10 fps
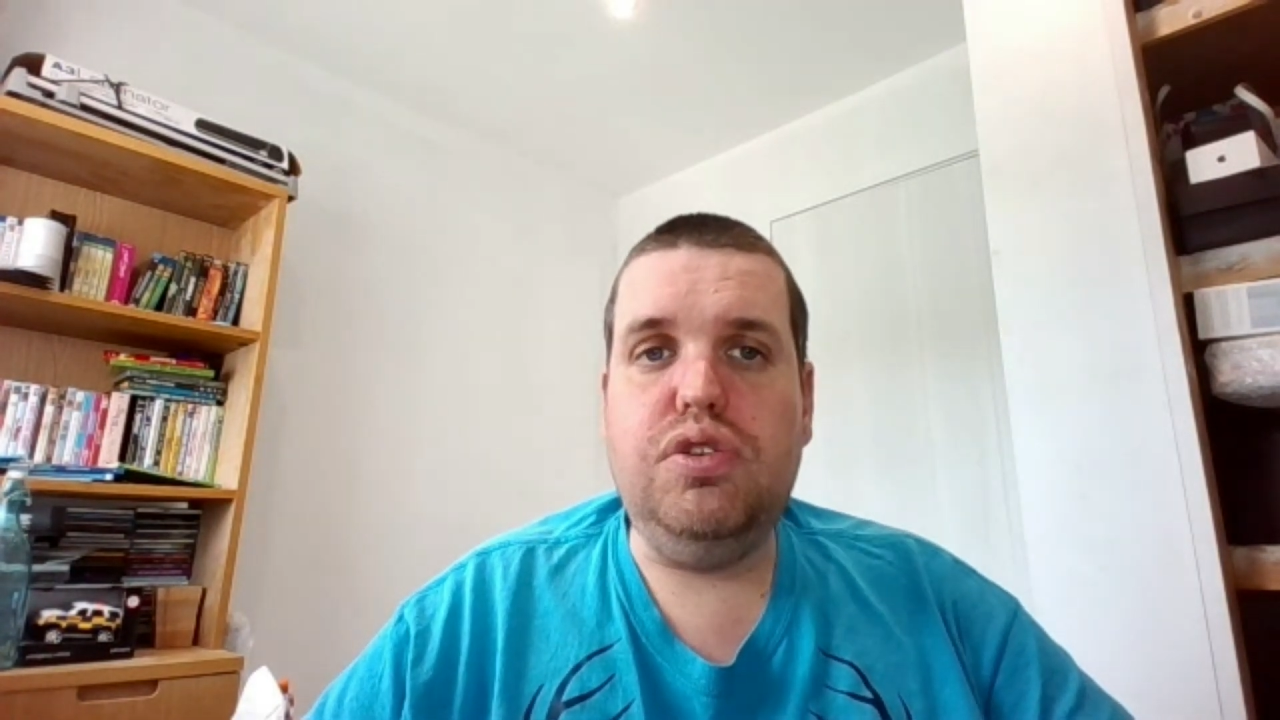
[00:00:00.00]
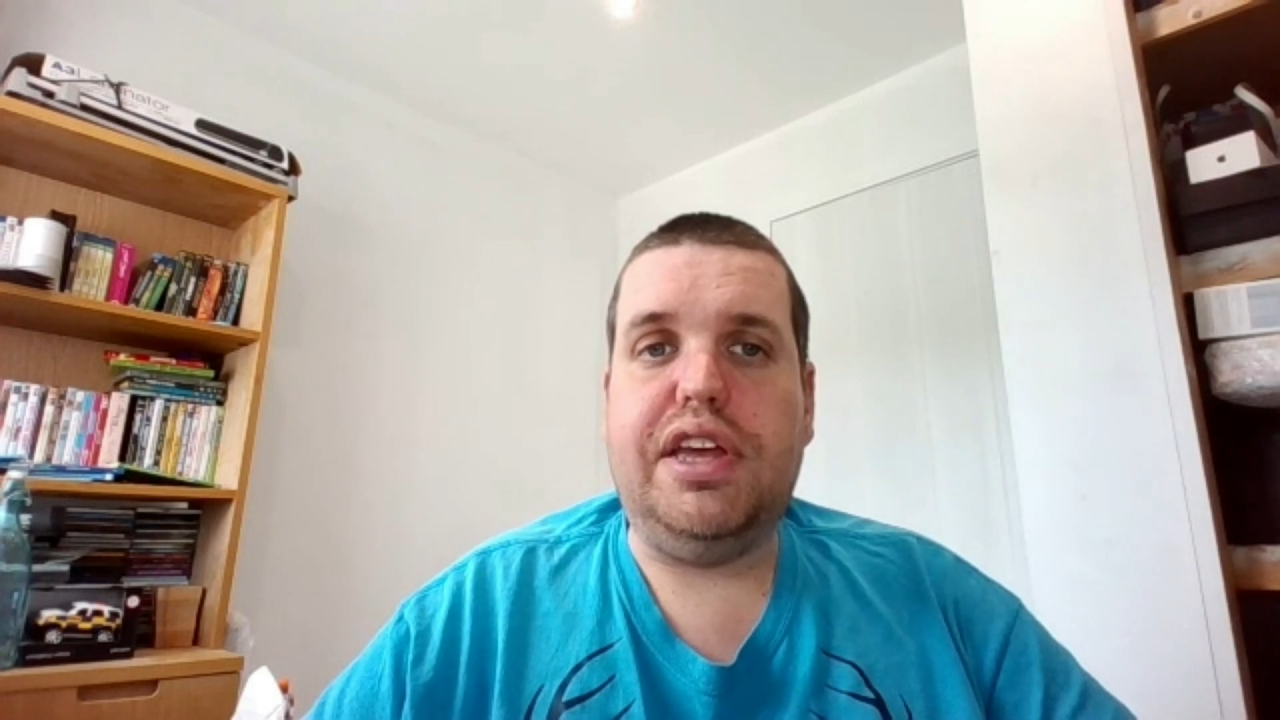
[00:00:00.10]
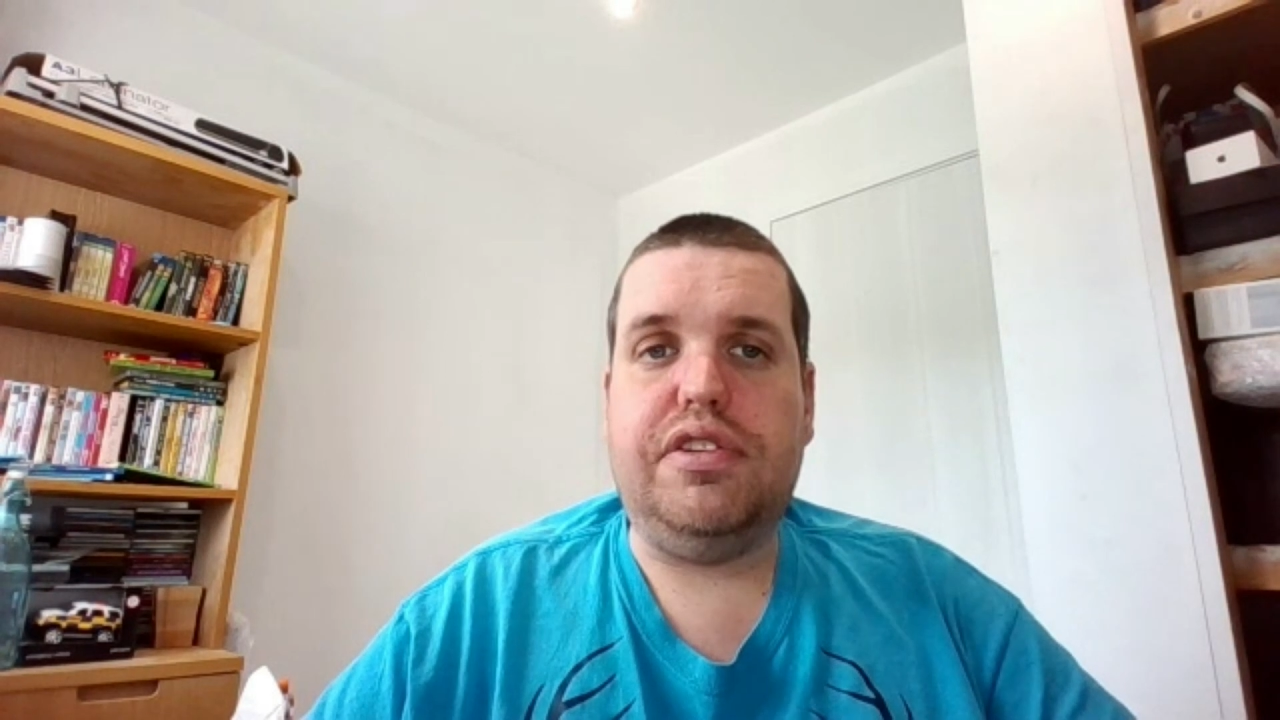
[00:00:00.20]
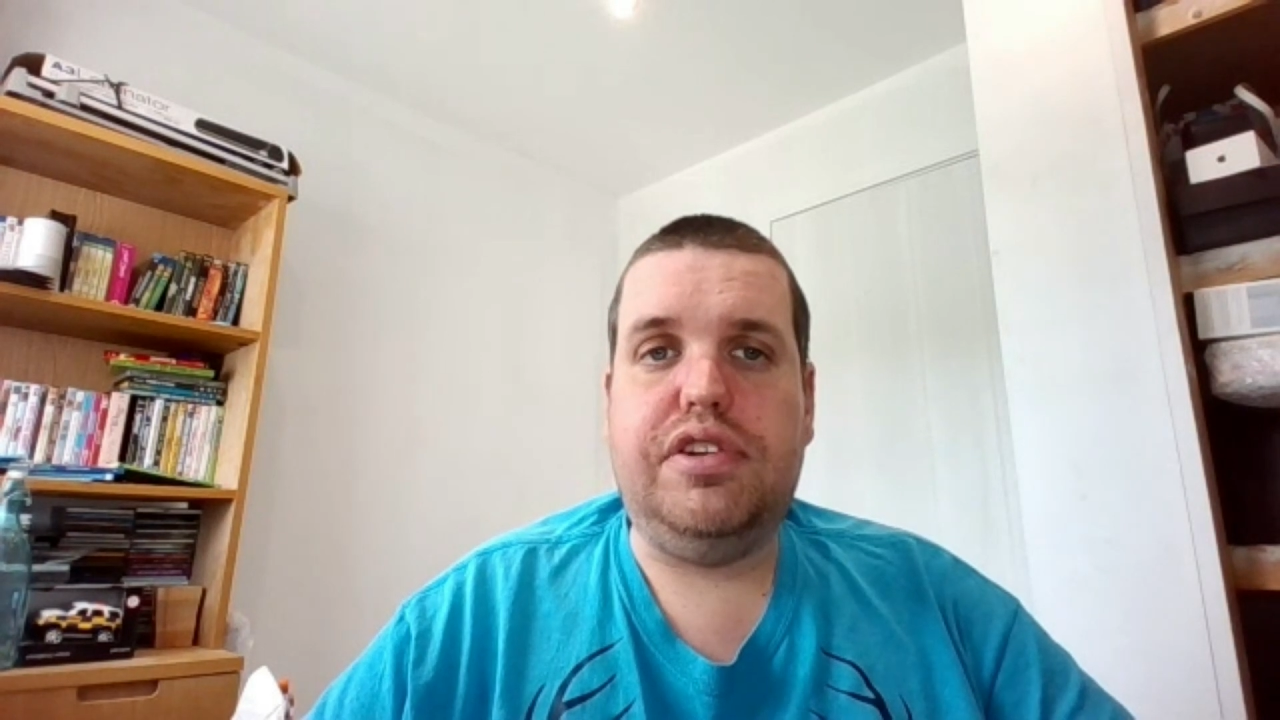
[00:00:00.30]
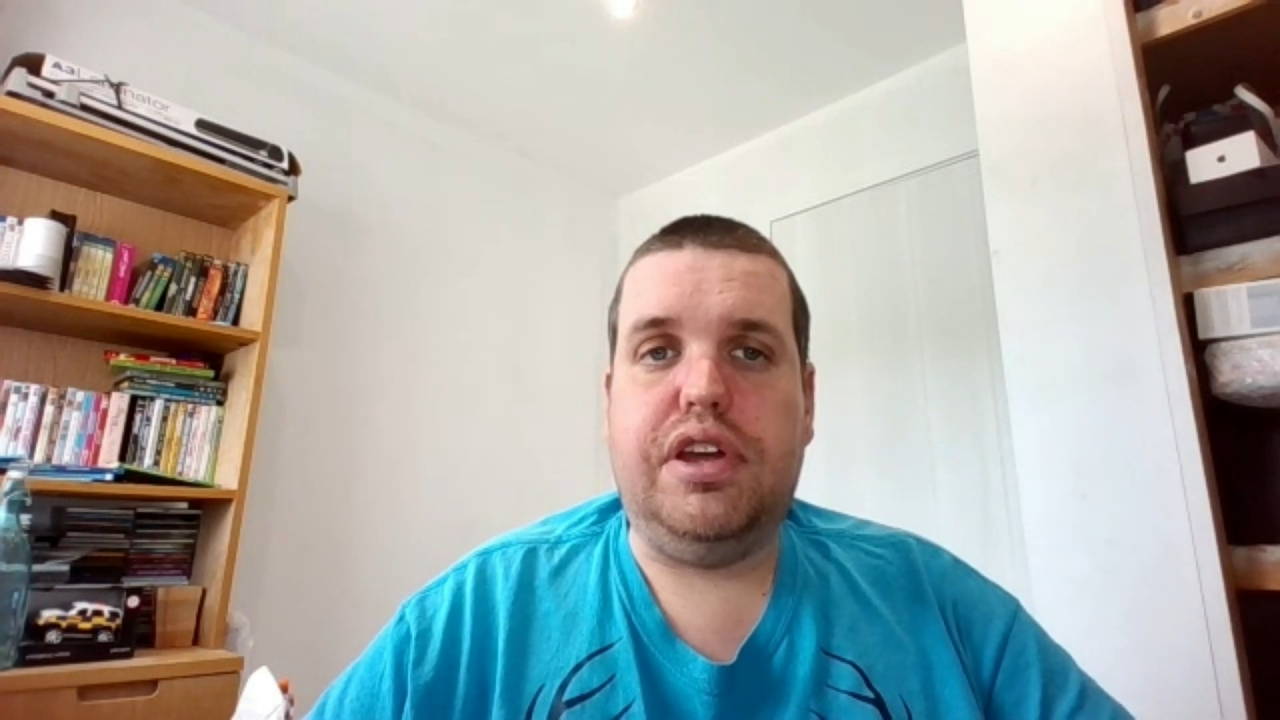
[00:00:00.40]

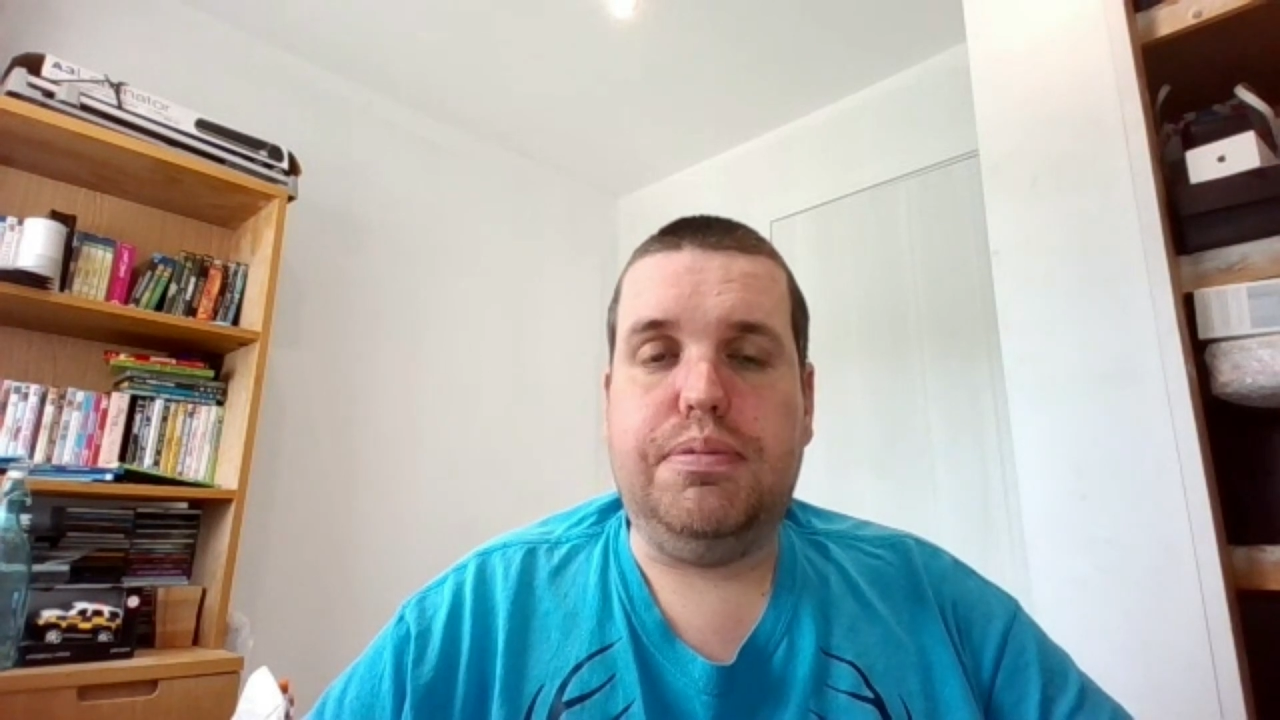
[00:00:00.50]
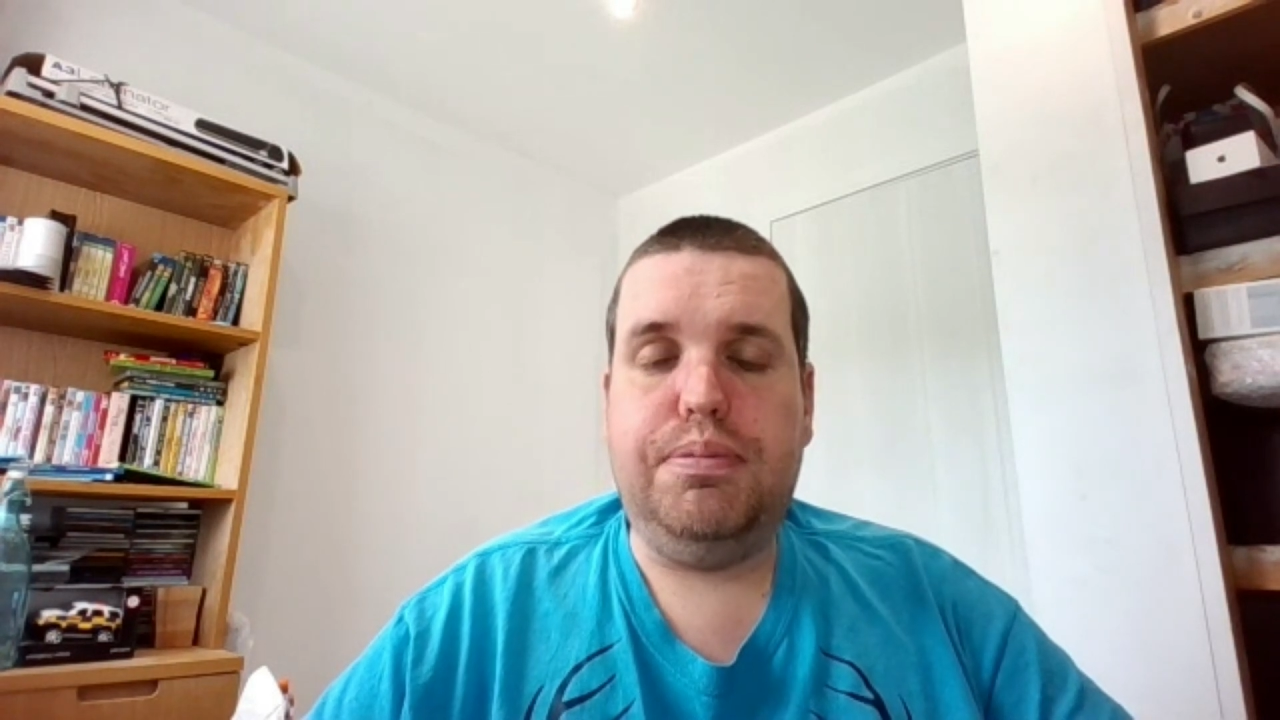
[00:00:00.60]
get stuck,